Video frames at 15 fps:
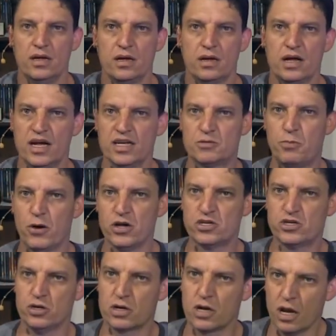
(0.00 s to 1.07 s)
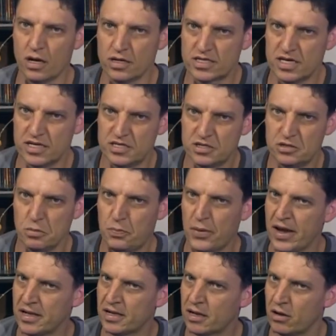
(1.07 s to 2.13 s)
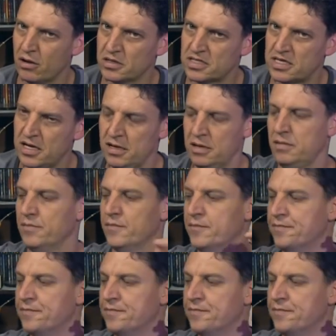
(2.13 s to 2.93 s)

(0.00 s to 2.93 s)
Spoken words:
You guys passed your classes, your paint classing.